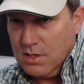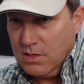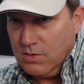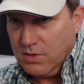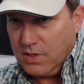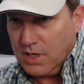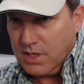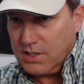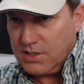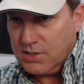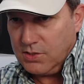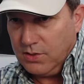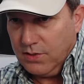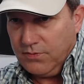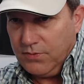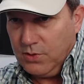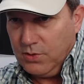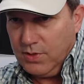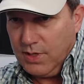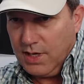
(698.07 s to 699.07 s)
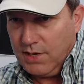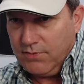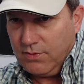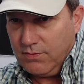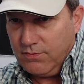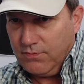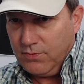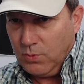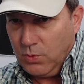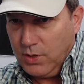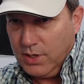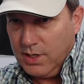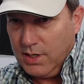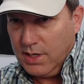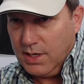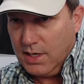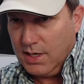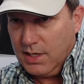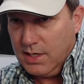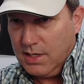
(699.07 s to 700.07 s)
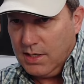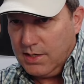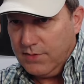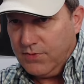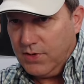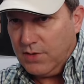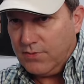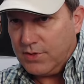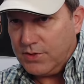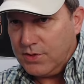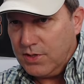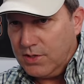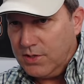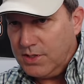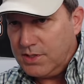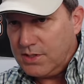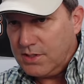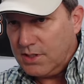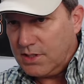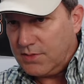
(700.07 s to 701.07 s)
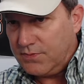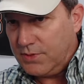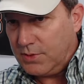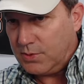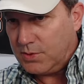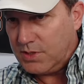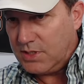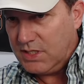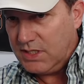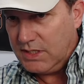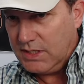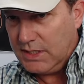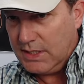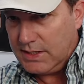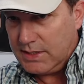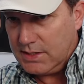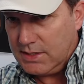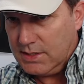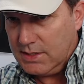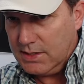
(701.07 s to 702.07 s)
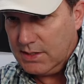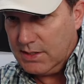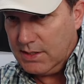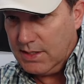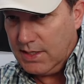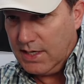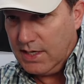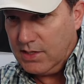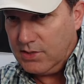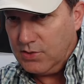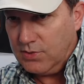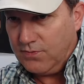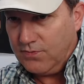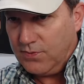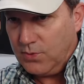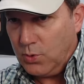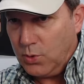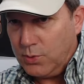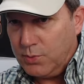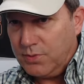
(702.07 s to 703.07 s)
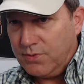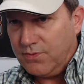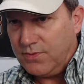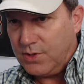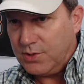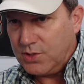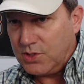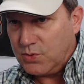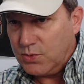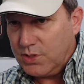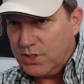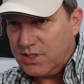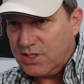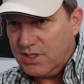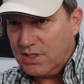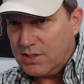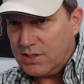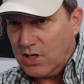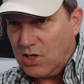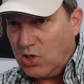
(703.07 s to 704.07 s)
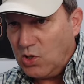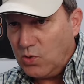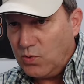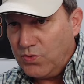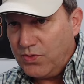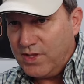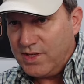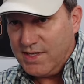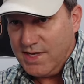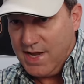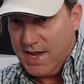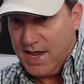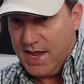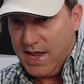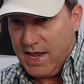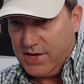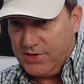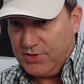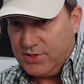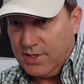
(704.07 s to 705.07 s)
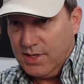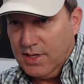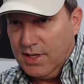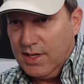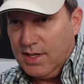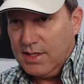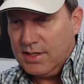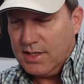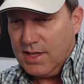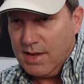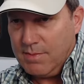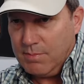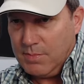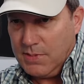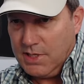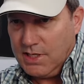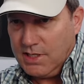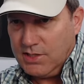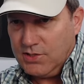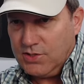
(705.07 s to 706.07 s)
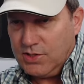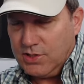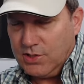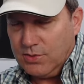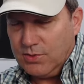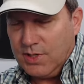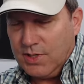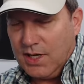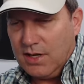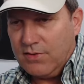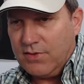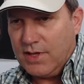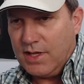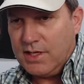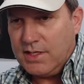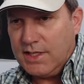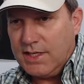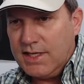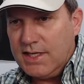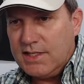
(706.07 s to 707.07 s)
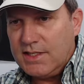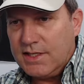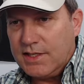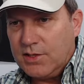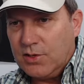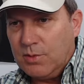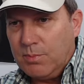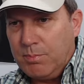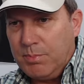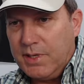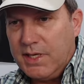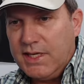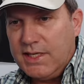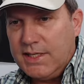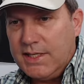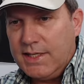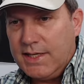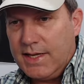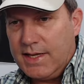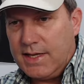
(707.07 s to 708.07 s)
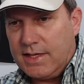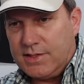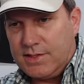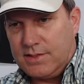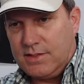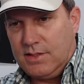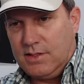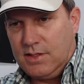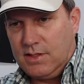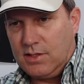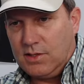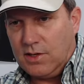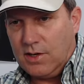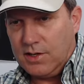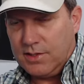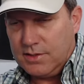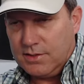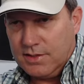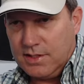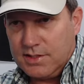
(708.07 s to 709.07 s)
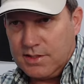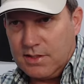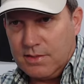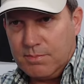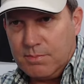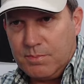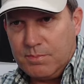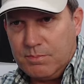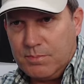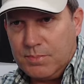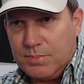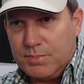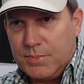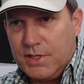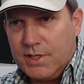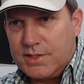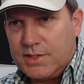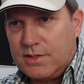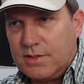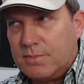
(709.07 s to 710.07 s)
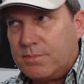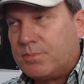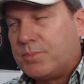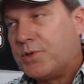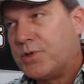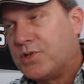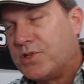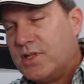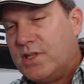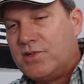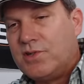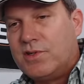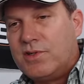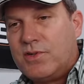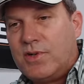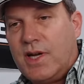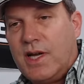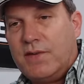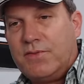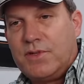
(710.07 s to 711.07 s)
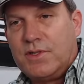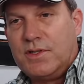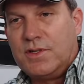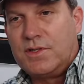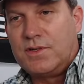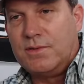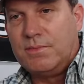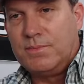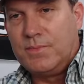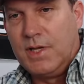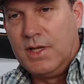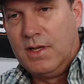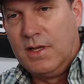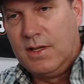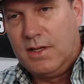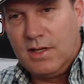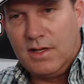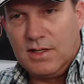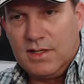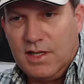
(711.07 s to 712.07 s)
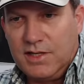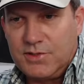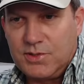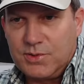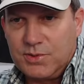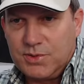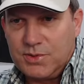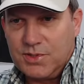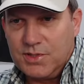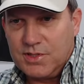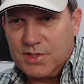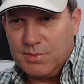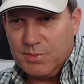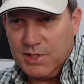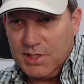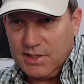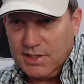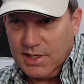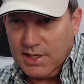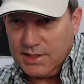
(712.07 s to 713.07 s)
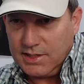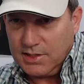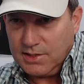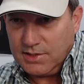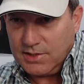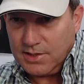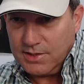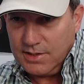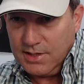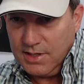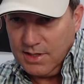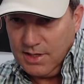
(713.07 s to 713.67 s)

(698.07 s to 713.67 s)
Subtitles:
Okay, so if you have a 36 volt TXT and your forward and reverse switch is on the dash, that means you have an EZGO PDS cart. That's a precision drive system, electrical system in that cart.